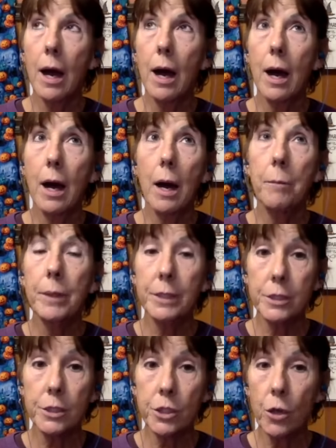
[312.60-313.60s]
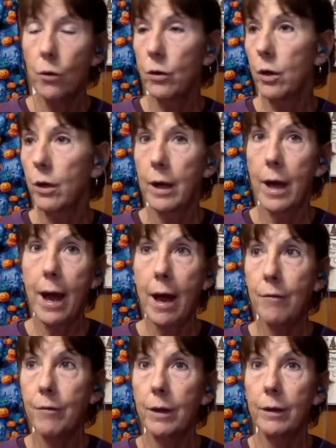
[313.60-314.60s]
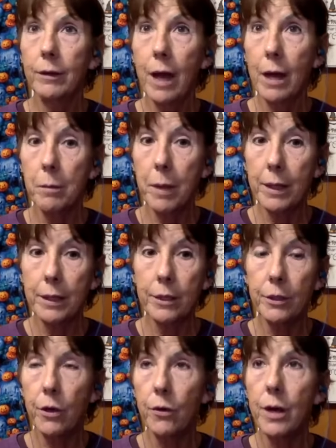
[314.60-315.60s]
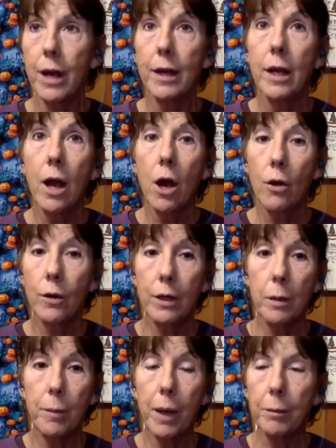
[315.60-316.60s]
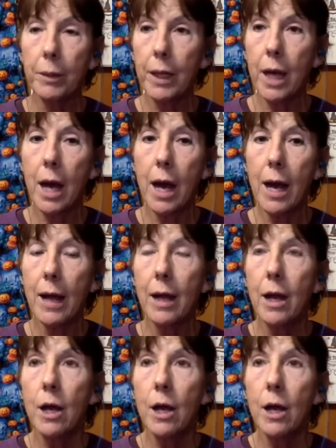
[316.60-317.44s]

uh, a business owner, have a lot of money to donate, or in the public eye,